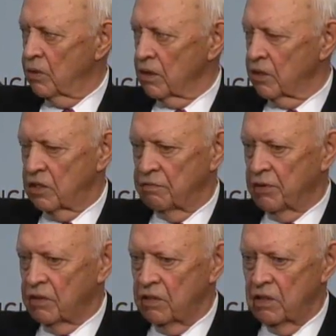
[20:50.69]
really
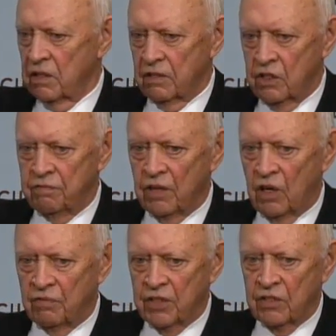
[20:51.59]
dev- de-
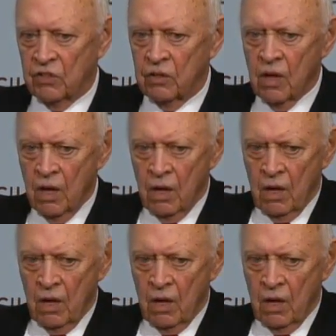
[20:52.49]
devolved into